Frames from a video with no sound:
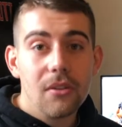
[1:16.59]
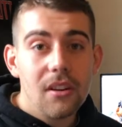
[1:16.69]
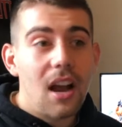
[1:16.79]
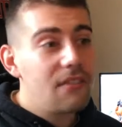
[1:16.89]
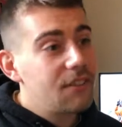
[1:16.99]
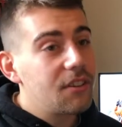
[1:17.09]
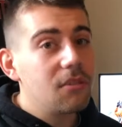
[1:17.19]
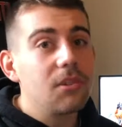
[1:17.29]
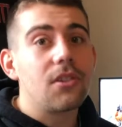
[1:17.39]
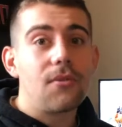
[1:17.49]
I figured was
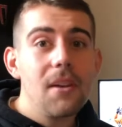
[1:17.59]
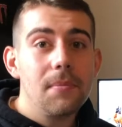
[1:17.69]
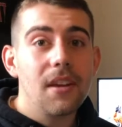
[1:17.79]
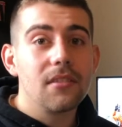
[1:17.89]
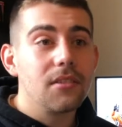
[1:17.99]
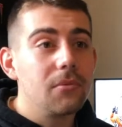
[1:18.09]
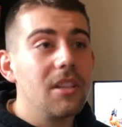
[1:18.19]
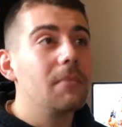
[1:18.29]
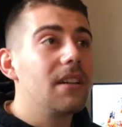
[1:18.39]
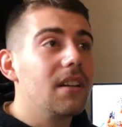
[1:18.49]
a great pick this week
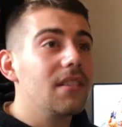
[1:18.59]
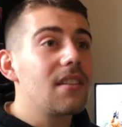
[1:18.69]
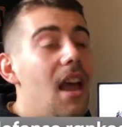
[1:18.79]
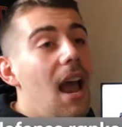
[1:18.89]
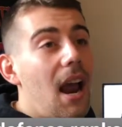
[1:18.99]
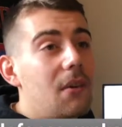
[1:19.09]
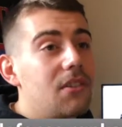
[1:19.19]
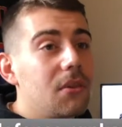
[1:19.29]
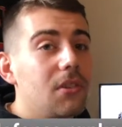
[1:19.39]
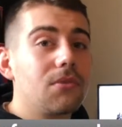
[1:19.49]
because
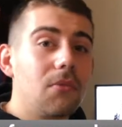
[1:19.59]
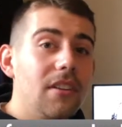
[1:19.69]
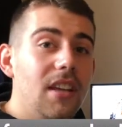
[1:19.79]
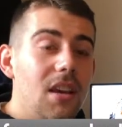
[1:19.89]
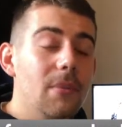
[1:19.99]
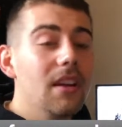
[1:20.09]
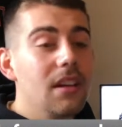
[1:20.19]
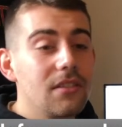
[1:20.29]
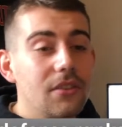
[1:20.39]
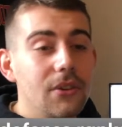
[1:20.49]
Arizona's run game is a
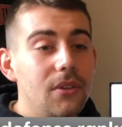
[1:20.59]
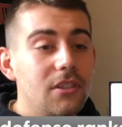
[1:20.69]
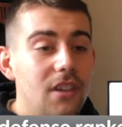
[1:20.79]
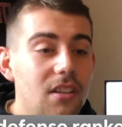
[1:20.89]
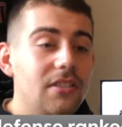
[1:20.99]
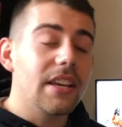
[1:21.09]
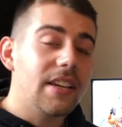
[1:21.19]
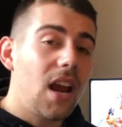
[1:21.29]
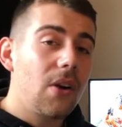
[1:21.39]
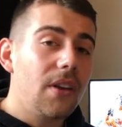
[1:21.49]
little sus and
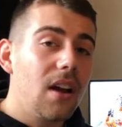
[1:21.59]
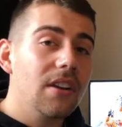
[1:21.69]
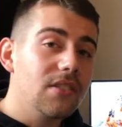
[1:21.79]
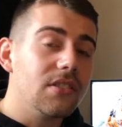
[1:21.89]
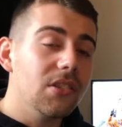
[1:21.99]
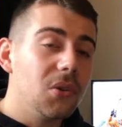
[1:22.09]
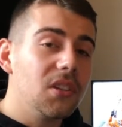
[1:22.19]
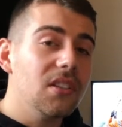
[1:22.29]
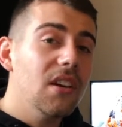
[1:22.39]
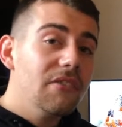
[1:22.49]
Kerryon is the only
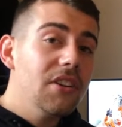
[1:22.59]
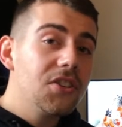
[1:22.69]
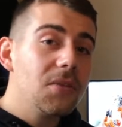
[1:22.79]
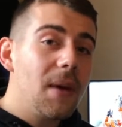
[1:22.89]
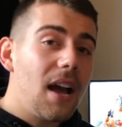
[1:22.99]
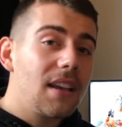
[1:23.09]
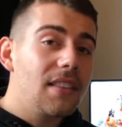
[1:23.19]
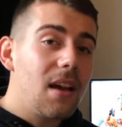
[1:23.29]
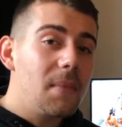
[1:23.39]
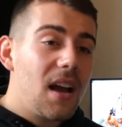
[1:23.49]
featured back in that
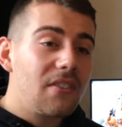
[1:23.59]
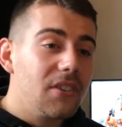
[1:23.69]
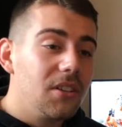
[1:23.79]
backfield.